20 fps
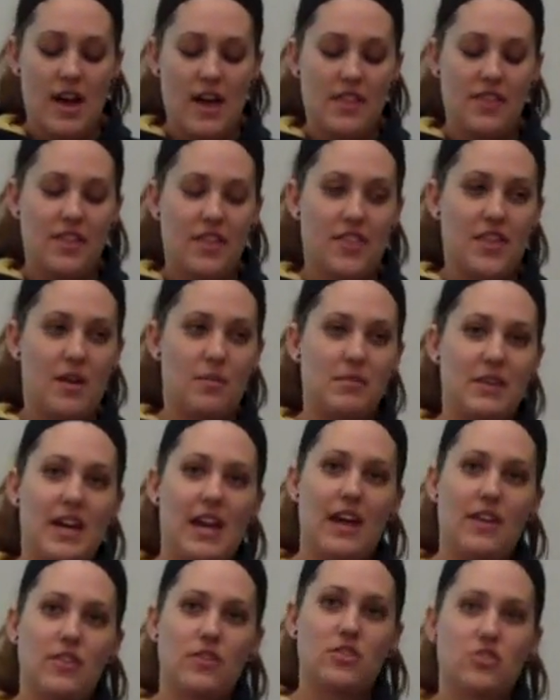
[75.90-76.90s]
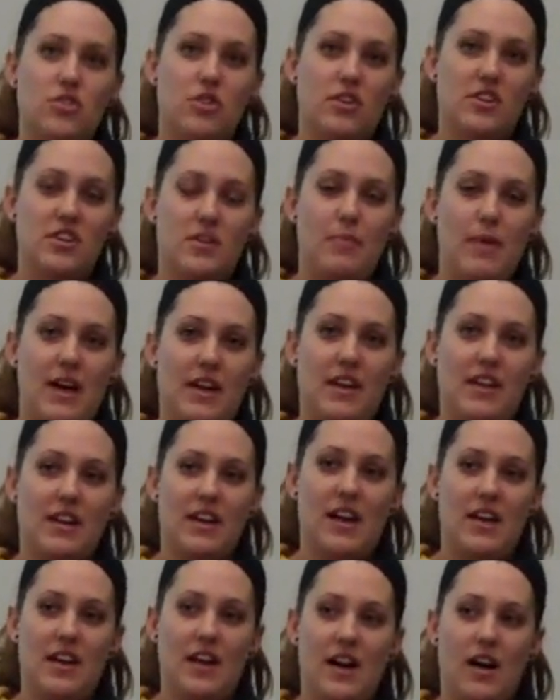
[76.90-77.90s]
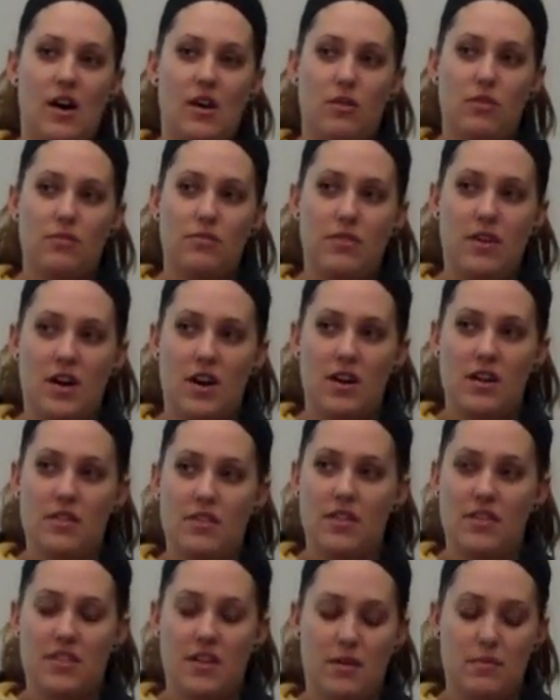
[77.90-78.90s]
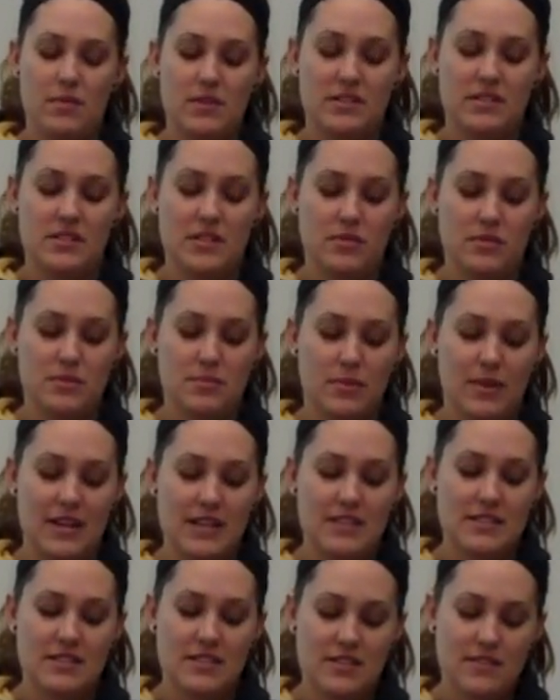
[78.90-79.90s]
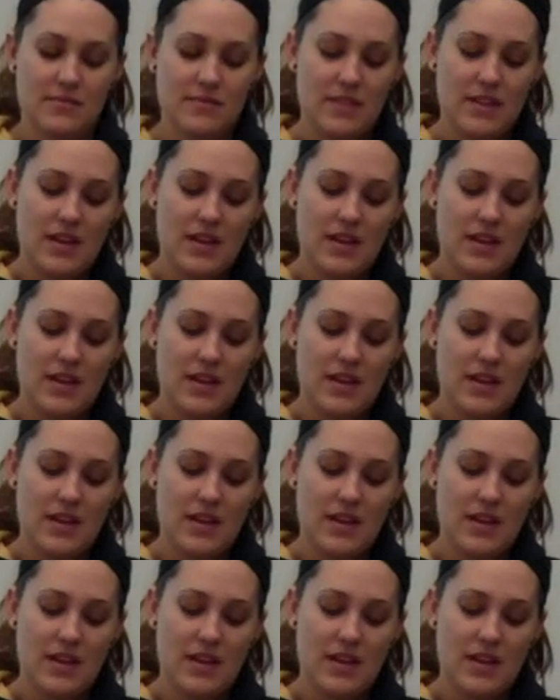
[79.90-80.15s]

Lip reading: and the thumb can look shorter depending on how far the thumb is displaced,